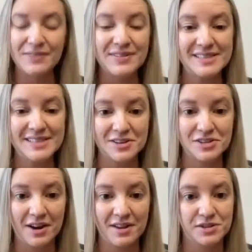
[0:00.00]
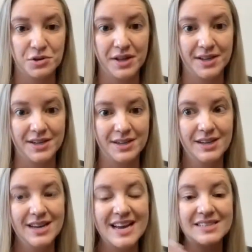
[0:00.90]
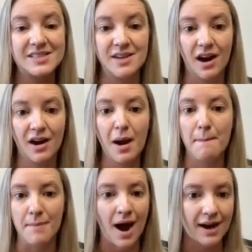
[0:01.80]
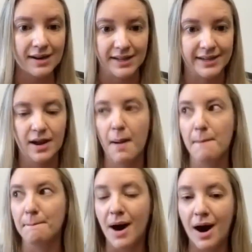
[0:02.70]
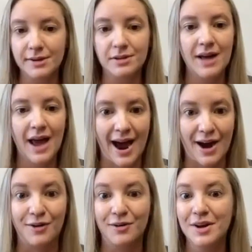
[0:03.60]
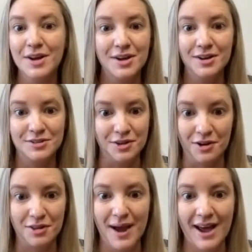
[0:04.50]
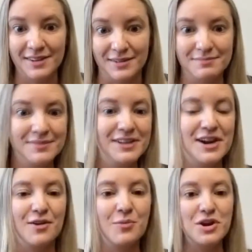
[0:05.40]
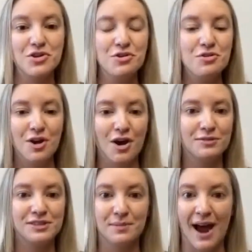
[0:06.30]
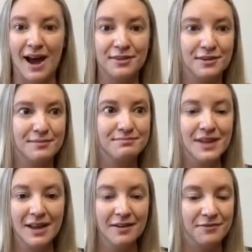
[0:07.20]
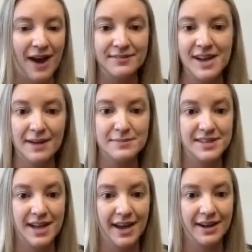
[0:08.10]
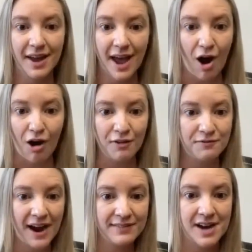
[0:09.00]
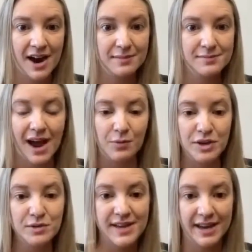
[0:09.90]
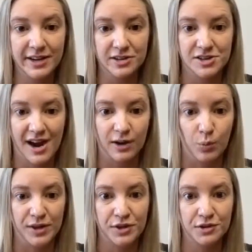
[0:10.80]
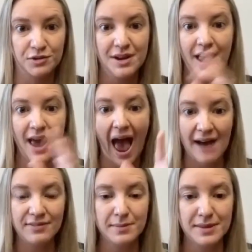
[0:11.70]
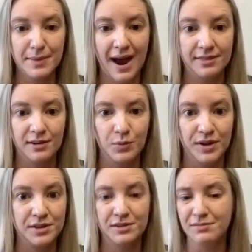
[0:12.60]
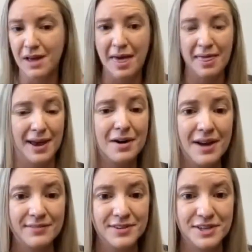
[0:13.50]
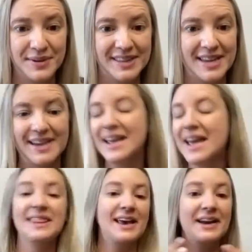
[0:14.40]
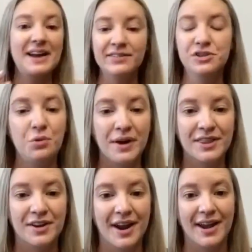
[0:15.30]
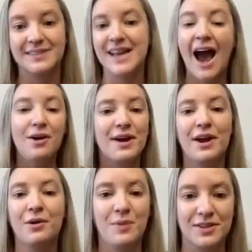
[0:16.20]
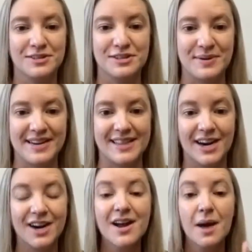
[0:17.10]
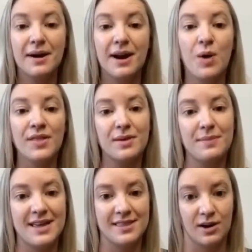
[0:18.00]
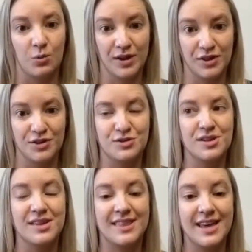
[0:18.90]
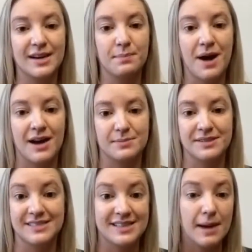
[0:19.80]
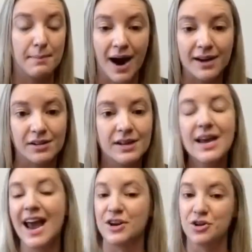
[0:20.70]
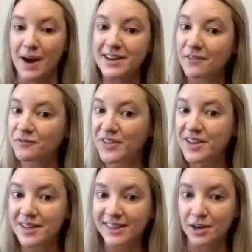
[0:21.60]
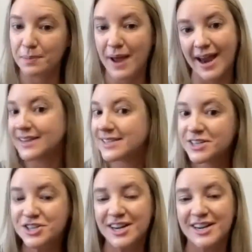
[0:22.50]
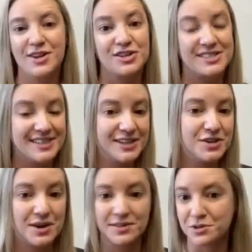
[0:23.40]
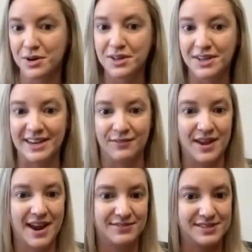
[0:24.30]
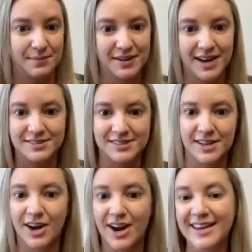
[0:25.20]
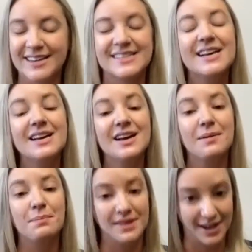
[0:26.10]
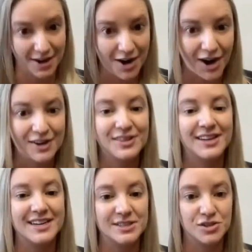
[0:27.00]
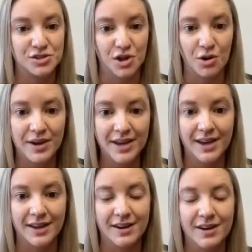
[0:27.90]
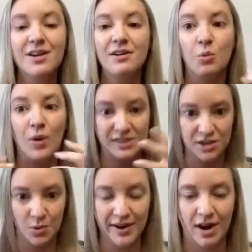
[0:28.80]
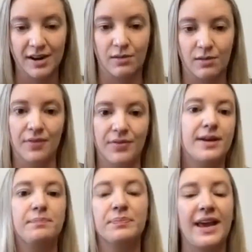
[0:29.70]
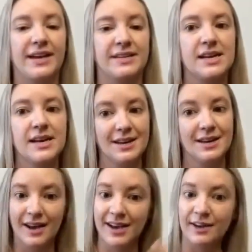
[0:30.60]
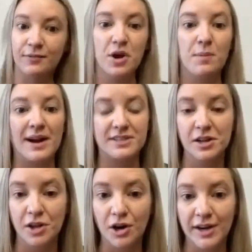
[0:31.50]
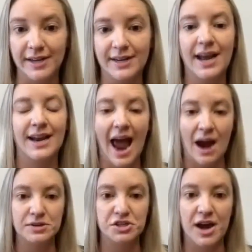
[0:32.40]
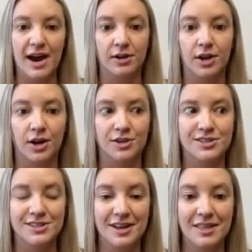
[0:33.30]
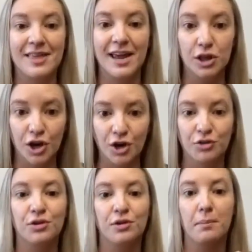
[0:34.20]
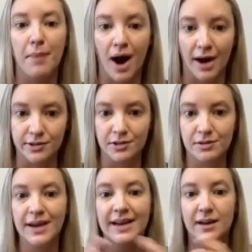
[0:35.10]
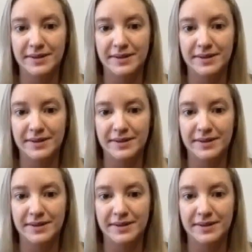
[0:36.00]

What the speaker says: they even sit their child on the toilet is start modeling. Model how to go to the bathroom. You know, when you go to the bathroom 5 times a day, all 5 times, I want you taking your child with you, have them in the bathroom with you. They don't have to do anything. They can have a toy in their hand. I don't care what they're doing in there, but I want them in there with you so that they can possibly see that model. And you might not feel like they're paying attention and they're seeing you on the toilet if they have something else in their hand, but they are. The kids soak in what's going on around them. And again, if we go back to learning and how a child learns, they learn through model and